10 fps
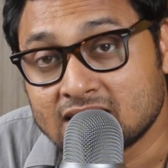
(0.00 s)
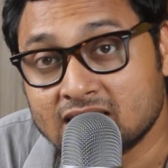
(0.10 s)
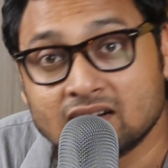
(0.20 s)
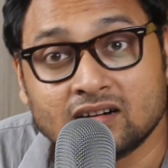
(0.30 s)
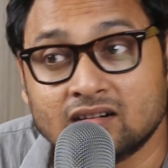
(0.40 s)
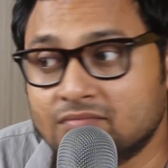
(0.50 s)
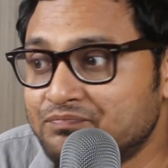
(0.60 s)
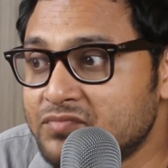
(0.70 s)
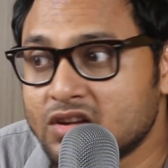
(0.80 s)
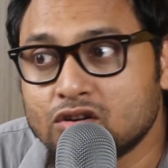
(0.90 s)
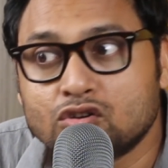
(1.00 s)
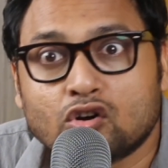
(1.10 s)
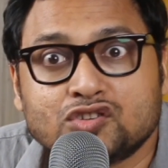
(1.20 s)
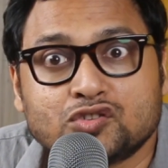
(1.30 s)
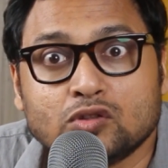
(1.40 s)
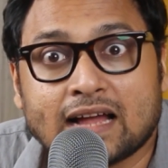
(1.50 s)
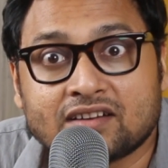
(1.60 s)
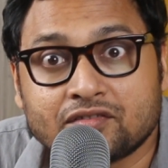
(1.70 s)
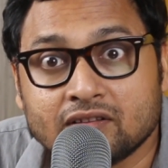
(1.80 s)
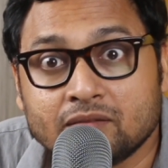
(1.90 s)
the
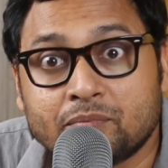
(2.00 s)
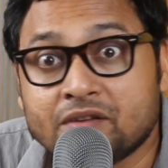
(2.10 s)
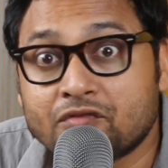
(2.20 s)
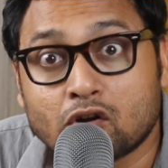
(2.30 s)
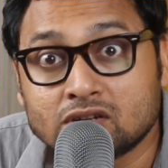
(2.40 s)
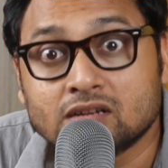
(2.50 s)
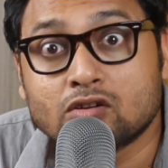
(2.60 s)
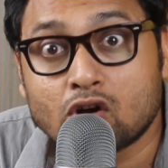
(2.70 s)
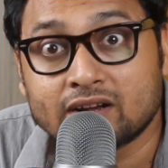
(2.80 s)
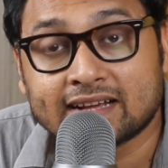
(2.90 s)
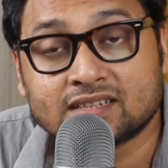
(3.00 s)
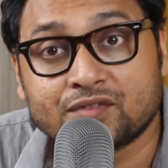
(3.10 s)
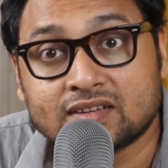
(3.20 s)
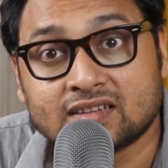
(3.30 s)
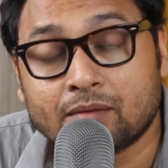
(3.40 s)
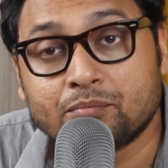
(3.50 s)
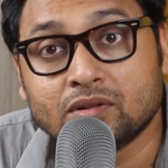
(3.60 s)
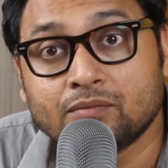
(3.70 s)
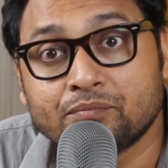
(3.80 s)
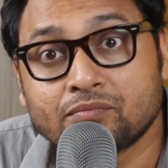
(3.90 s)
dorsolateral prefrontal cortex, for
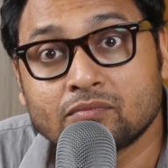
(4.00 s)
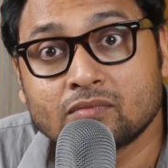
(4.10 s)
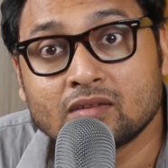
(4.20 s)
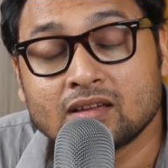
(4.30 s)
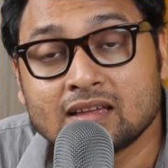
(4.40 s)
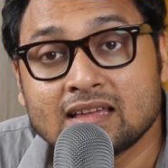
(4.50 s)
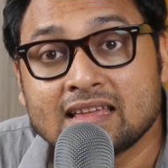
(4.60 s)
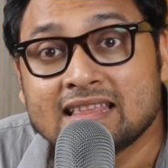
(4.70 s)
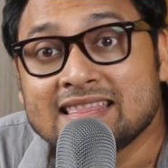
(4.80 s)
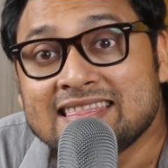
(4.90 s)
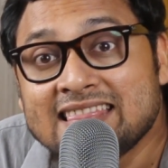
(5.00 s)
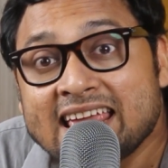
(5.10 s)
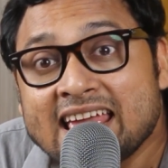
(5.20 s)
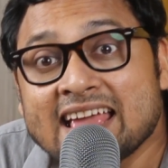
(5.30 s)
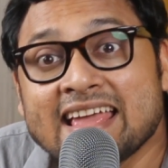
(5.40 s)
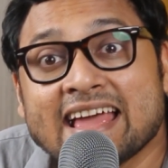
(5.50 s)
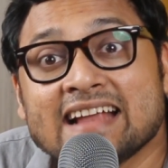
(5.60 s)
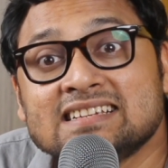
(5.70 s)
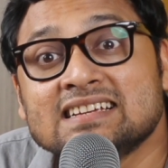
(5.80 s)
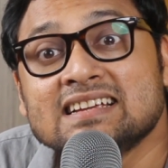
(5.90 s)
example, they
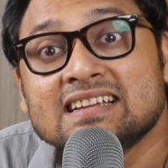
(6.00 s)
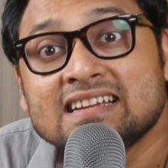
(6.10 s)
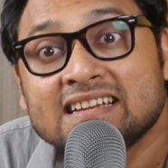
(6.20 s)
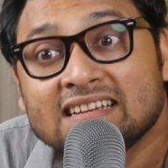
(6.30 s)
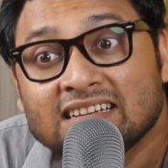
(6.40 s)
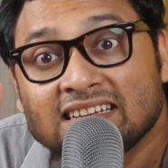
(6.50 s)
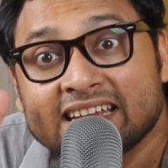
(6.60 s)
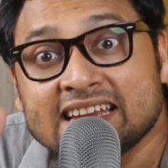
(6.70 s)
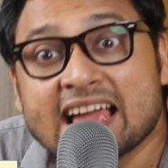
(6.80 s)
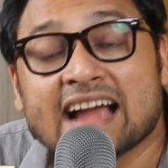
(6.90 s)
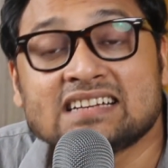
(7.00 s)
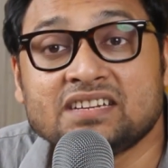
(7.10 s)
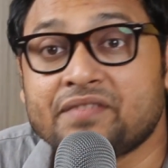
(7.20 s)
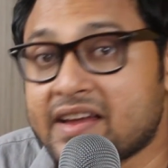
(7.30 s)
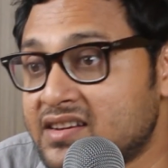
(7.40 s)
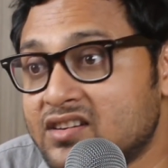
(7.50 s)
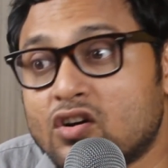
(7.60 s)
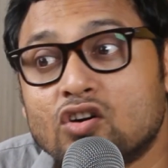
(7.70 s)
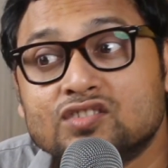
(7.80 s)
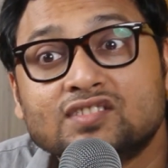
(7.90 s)
get deactivated
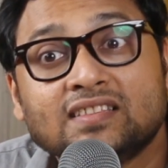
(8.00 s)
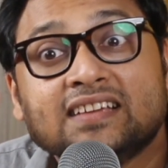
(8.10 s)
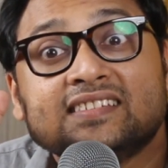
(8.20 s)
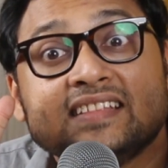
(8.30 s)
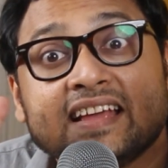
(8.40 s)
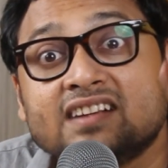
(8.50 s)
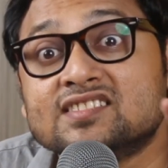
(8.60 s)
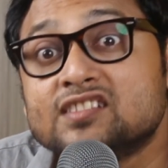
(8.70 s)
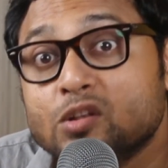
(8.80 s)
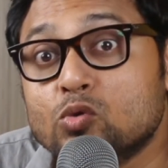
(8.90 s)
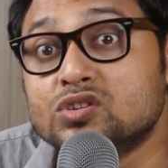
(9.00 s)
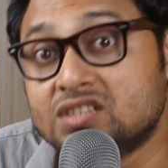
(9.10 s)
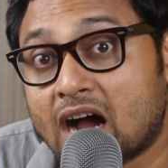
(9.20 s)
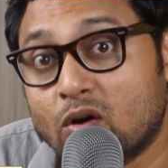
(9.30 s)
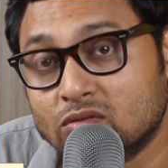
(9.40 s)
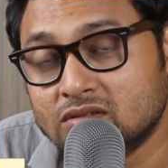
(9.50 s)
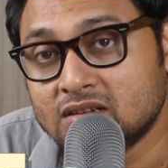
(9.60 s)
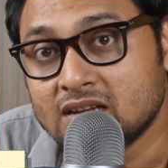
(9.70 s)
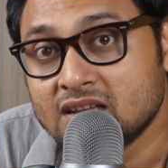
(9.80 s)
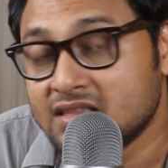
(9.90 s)
or they, are slowed down.
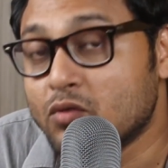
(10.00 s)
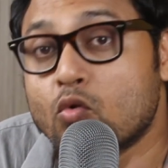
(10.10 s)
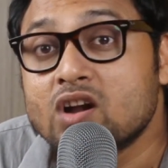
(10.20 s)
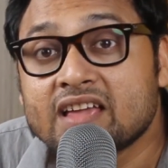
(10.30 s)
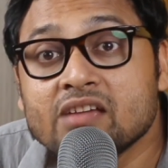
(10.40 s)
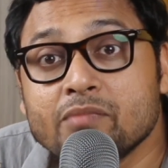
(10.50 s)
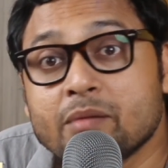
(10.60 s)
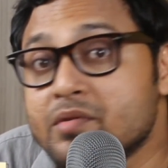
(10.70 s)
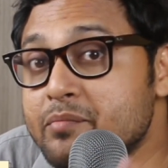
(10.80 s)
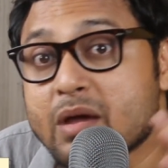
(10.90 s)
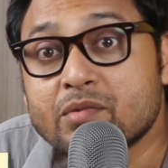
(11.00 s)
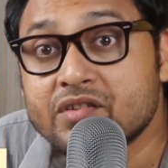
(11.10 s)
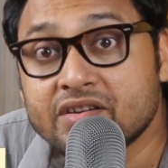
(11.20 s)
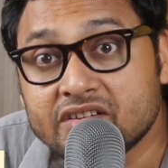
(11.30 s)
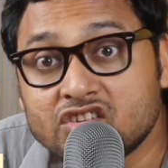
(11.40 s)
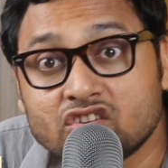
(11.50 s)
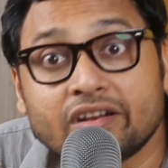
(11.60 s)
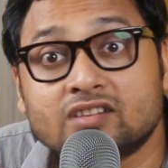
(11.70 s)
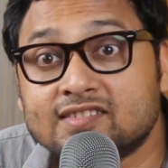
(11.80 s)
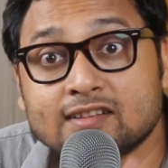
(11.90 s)
The working memory
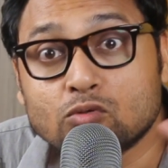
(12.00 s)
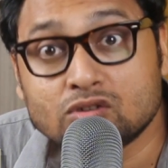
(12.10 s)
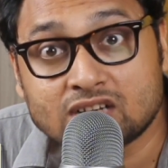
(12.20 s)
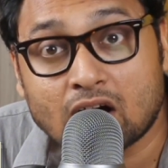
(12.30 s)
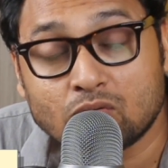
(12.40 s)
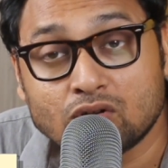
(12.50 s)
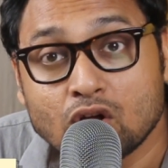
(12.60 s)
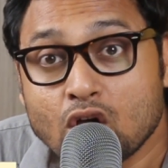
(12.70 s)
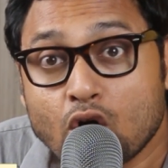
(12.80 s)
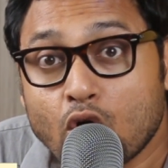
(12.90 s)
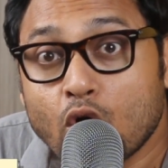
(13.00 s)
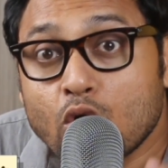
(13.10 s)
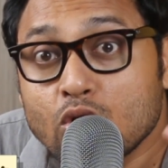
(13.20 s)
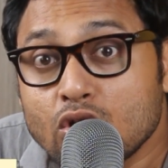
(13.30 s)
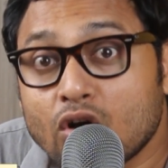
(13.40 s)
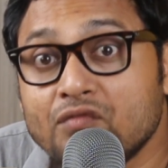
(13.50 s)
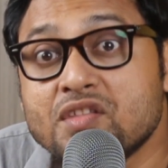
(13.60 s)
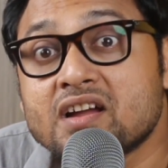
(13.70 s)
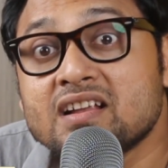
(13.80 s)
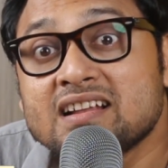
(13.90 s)
region are slowed down. All of the